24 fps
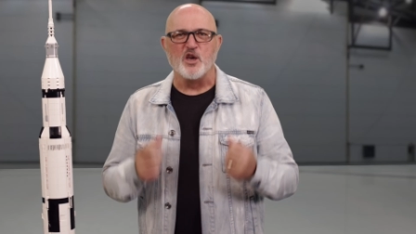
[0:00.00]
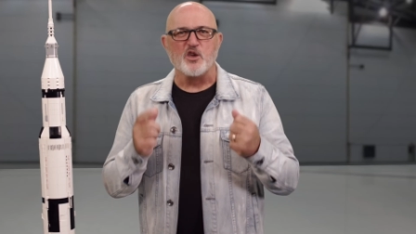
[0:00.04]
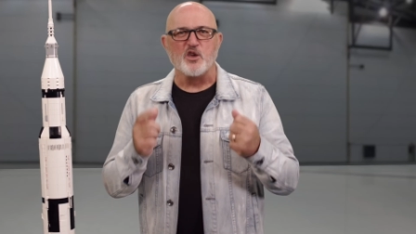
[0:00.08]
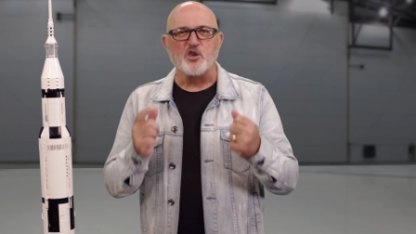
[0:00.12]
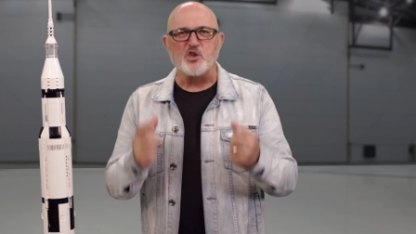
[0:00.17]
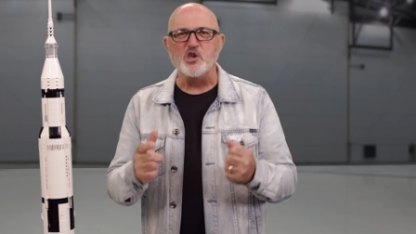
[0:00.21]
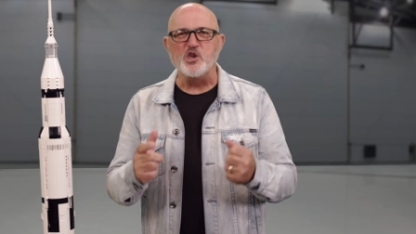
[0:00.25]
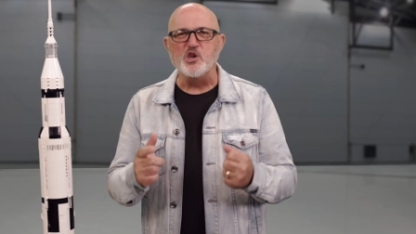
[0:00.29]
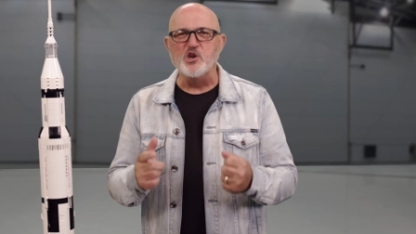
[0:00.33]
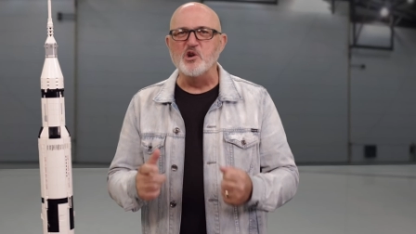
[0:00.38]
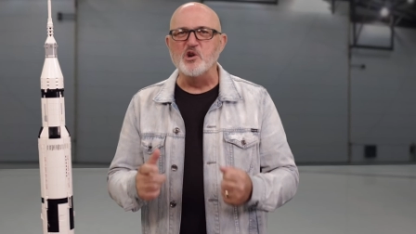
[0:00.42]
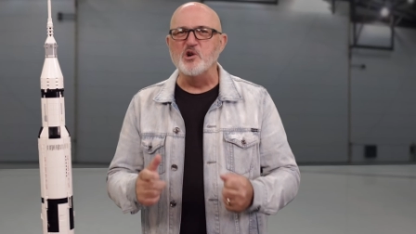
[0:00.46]

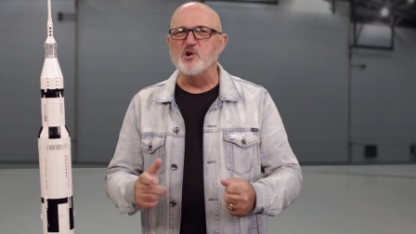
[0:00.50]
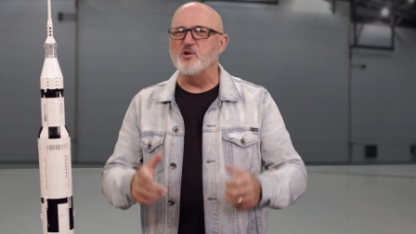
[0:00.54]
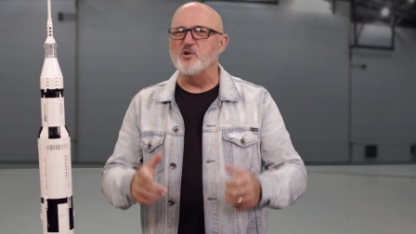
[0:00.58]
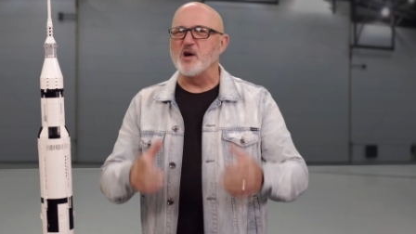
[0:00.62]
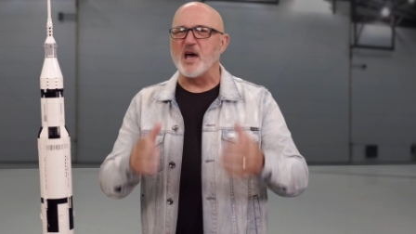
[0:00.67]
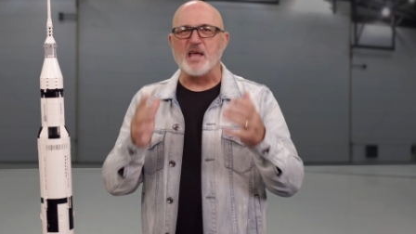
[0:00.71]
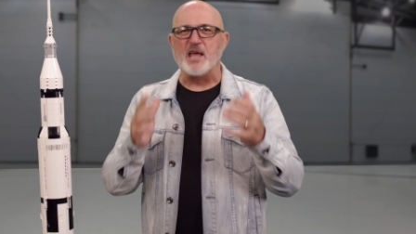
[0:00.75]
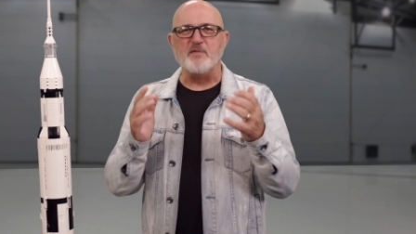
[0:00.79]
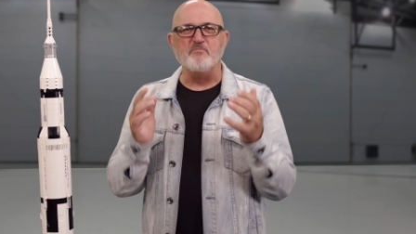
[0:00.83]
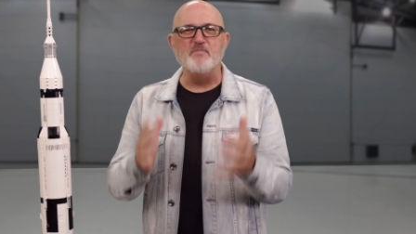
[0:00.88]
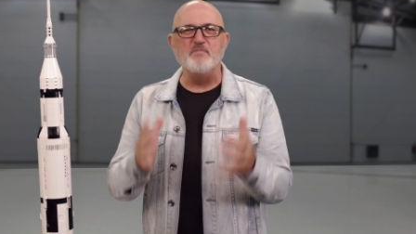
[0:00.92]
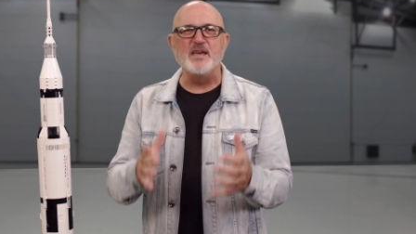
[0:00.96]
You
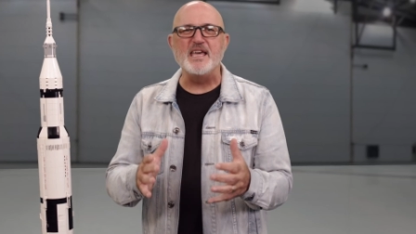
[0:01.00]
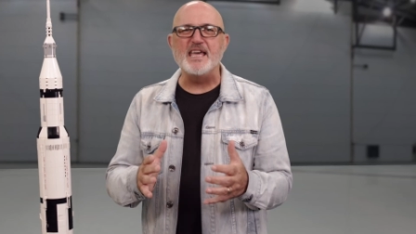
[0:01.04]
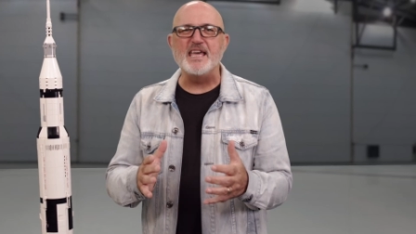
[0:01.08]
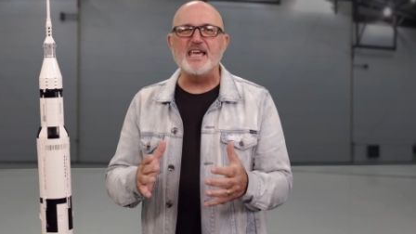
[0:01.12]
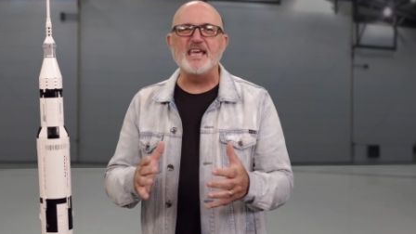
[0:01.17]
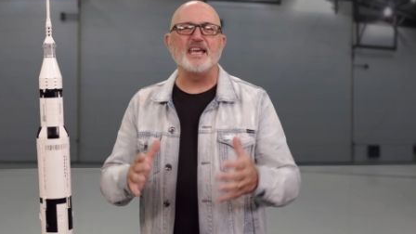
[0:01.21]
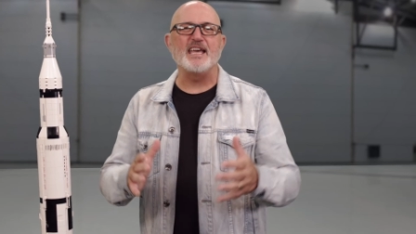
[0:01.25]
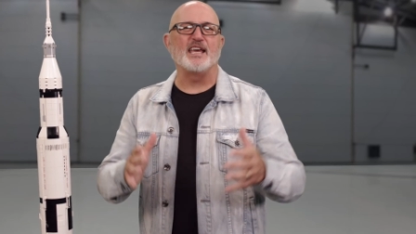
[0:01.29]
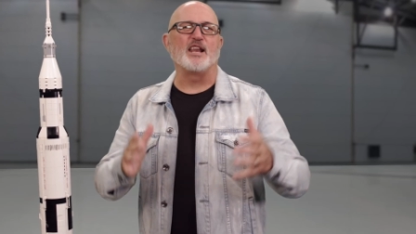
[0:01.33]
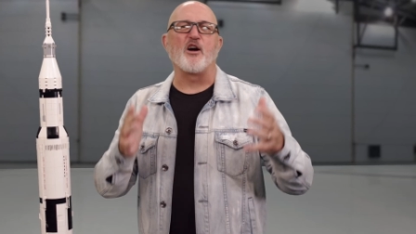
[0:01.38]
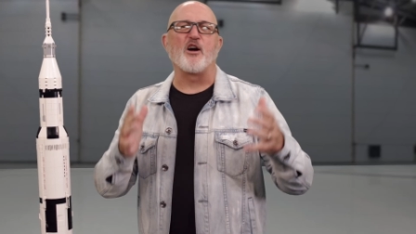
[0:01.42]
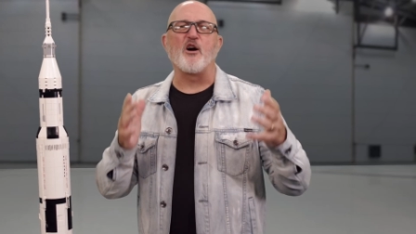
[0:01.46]
and
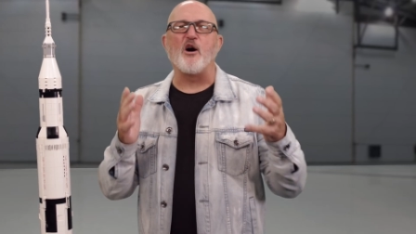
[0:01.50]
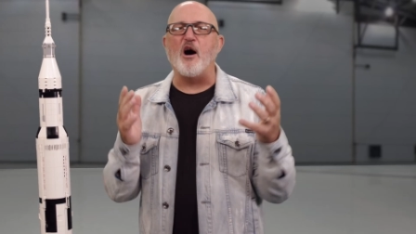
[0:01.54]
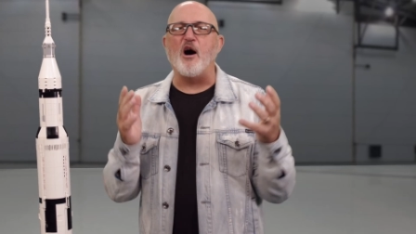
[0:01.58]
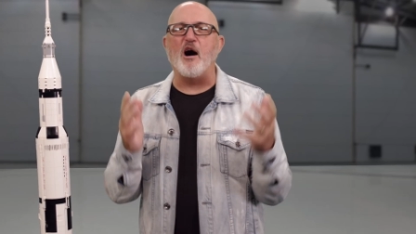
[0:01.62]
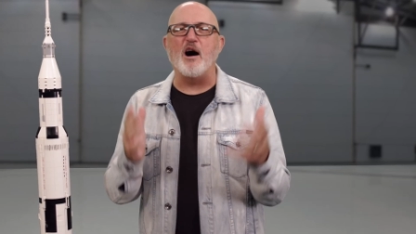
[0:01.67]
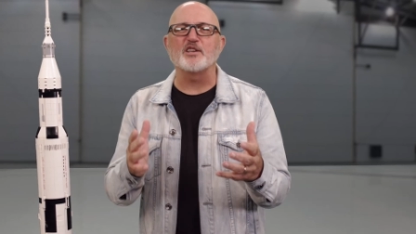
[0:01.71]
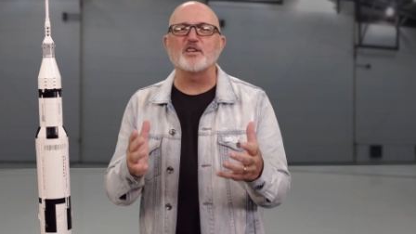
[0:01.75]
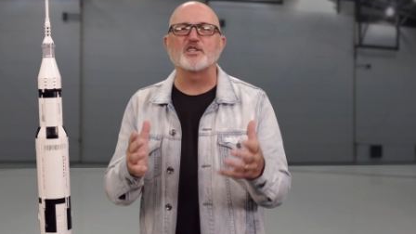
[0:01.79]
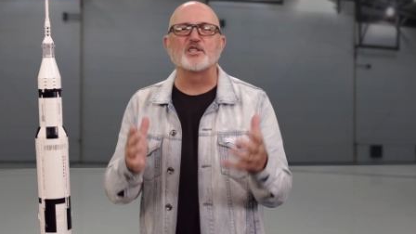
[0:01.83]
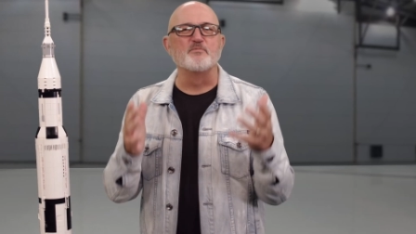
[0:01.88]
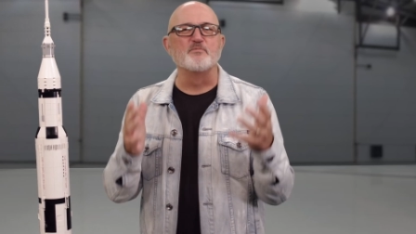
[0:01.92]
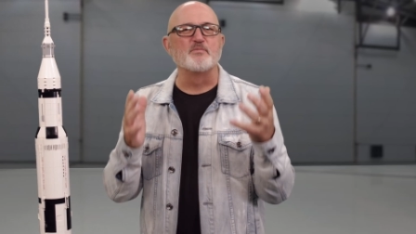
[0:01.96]
me and our
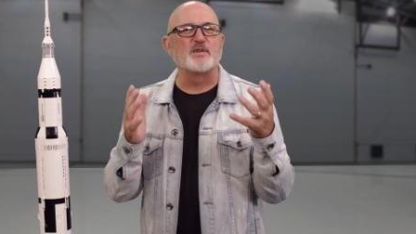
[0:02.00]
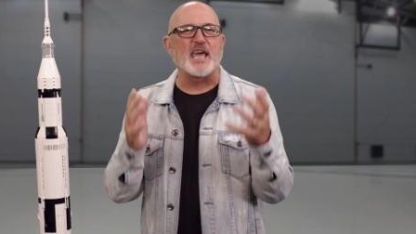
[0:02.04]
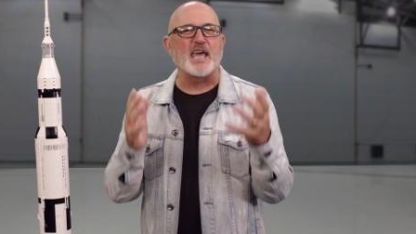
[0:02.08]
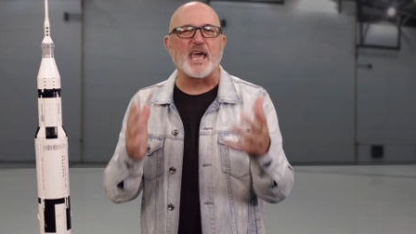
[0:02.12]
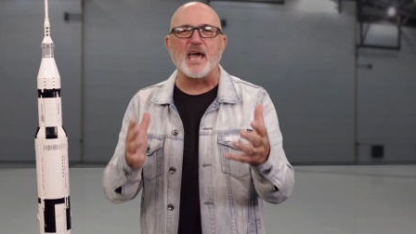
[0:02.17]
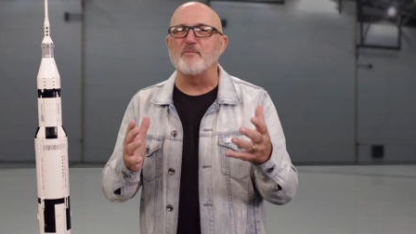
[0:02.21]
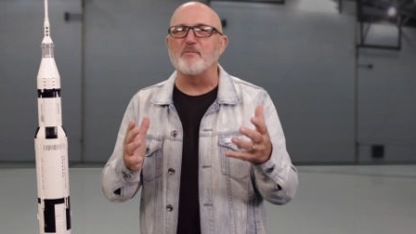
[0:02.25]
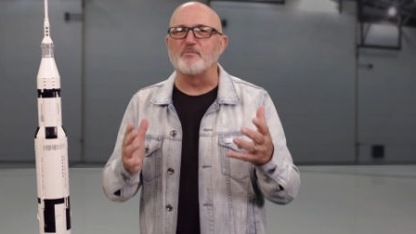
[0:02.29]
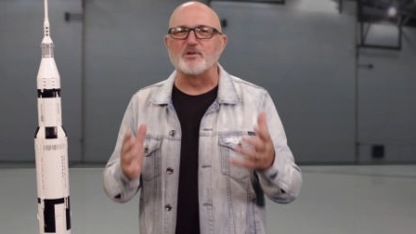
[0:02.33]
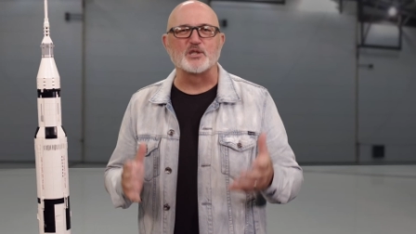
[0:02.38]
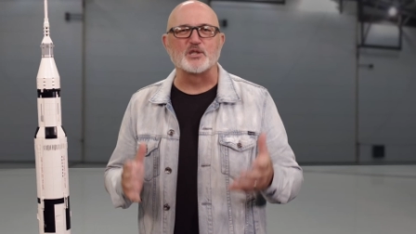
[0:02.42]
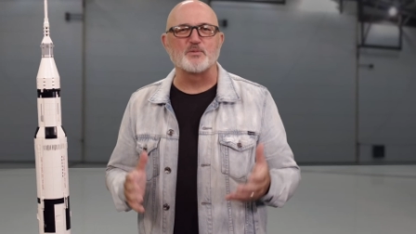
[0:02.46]
awesome
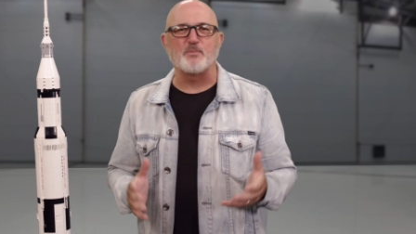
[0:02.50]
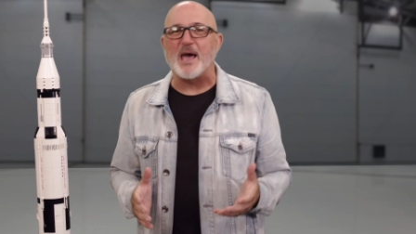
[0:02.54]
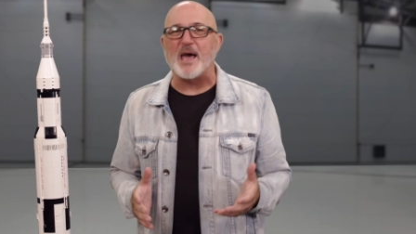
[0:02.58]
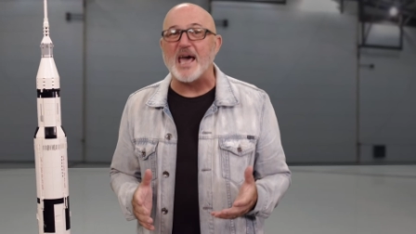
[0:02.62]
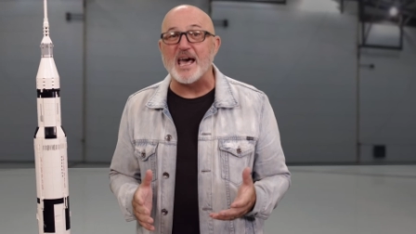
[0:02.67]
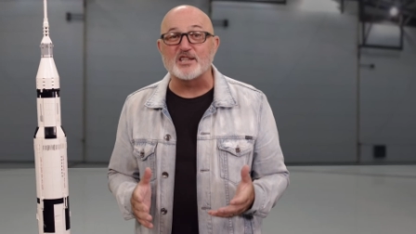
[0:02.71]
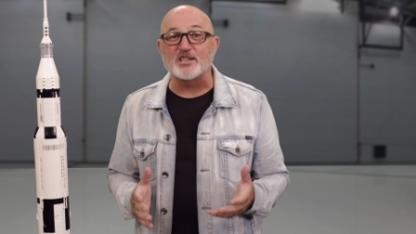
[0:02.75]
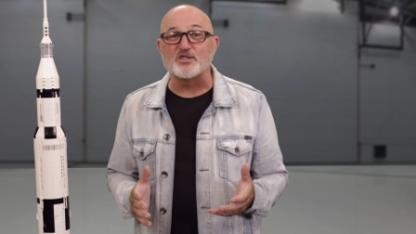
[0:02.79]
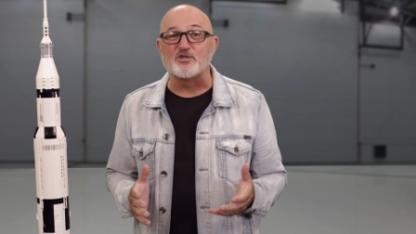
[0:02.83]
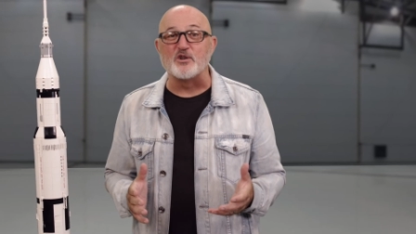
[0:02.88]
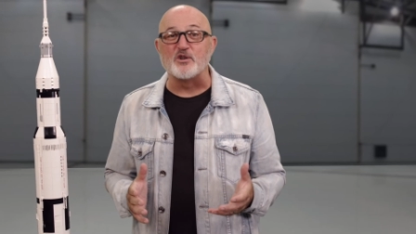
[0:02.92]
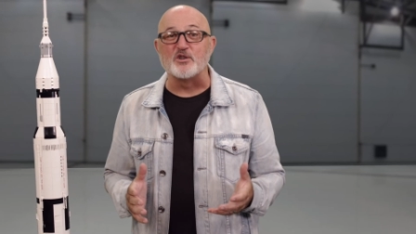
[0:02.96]
campus
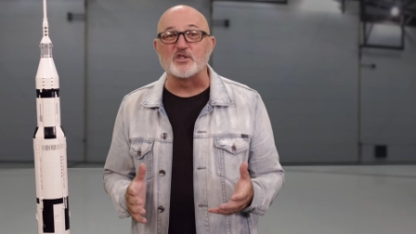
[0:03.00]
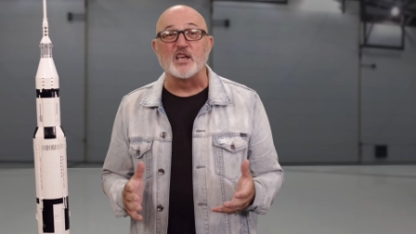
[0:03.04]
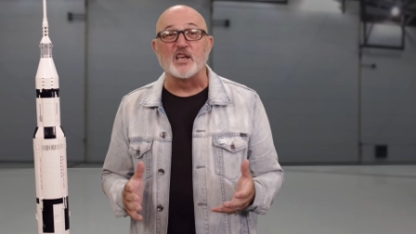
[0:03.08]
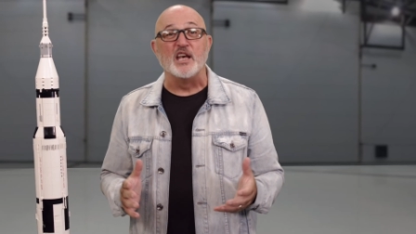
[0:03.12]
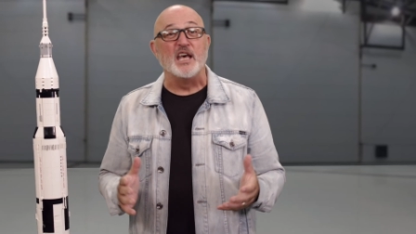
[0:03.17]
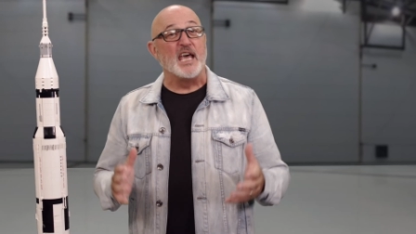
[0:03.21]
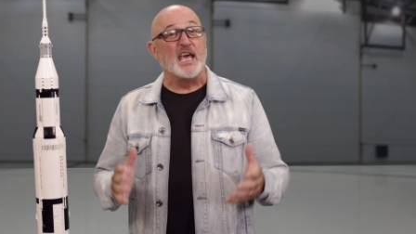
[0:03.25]
pastors,